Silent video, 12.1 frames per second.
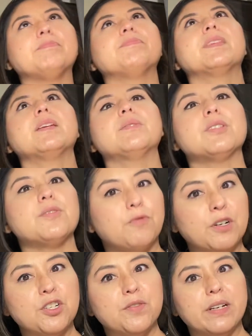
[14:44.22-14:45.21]
it's
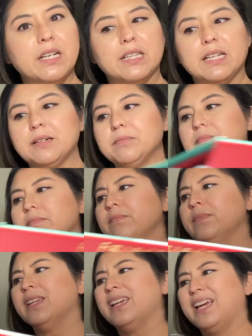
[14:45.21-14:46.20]
French vanilla,
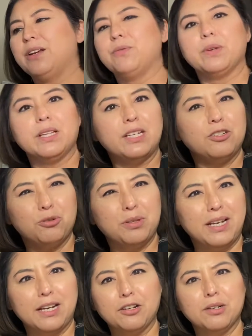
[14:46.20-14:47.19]
and really and
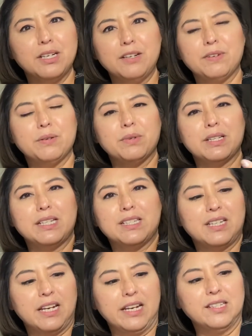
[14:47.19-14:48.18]
truly, I couldn't even really
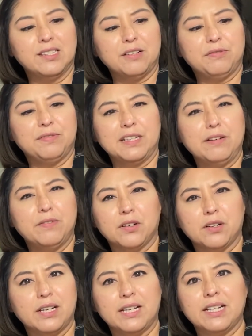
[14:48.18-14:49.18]
taste a flavor
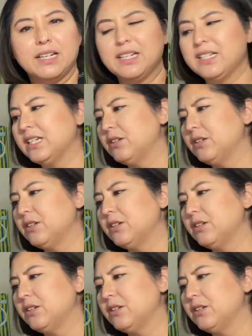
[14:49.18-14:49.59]
in it. It didn't